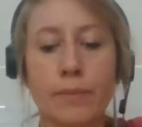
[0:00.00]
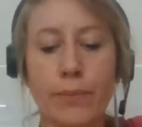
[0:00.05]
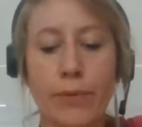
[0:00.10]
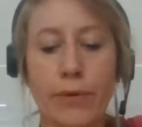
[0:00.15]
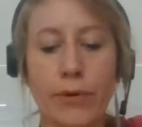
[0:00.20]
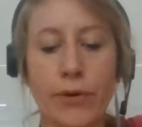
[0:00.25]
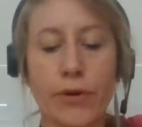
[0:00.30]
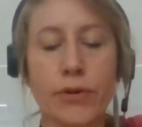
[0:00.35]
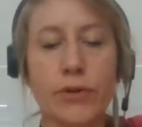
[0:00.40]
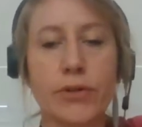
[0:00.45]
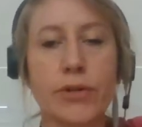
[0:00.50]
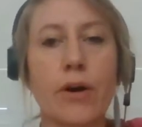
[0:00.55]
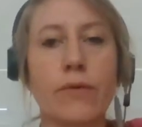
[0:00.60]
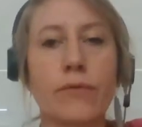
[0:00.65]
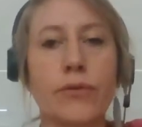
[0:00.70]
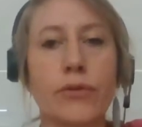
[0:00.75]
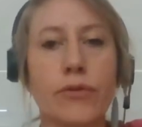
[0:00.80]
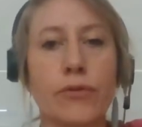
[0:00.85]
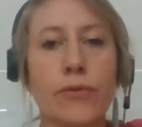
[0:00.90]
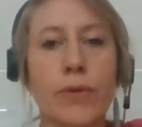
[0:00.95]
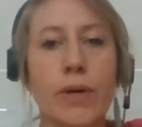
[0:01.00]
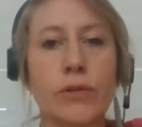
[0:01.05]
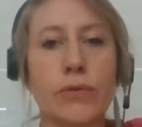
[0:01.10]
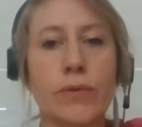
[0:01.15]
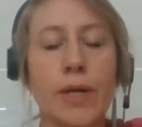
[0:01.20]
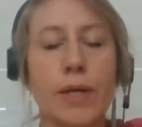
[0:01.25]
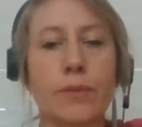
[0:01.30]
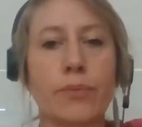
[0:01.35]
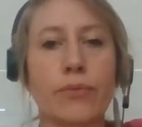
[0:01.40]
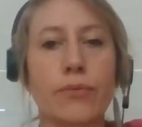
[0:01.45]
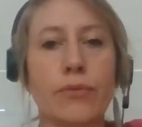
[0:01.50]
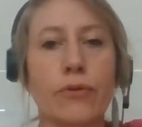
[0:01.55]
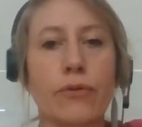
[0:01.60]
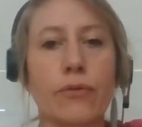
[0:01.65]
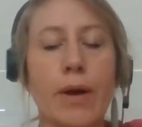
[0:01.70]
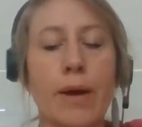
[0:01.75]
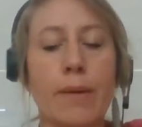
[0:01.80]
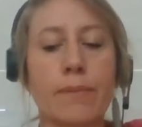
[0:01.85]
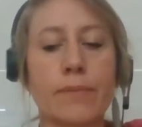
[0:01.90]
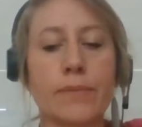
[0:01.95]
period of your graduate
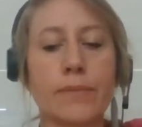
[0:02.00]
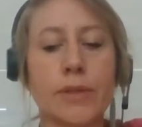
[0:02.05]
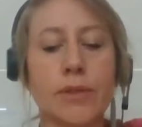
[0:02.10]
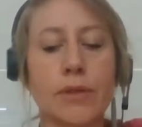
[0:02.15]
program.